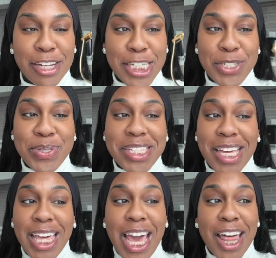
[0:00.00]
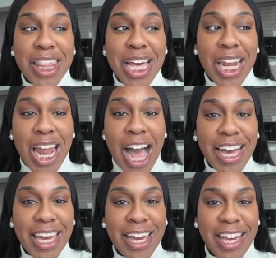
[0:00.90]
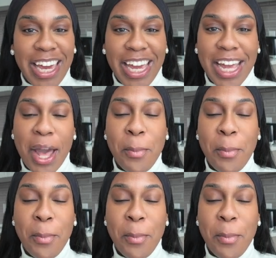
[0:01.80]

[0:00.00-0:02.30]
You see the lock and key.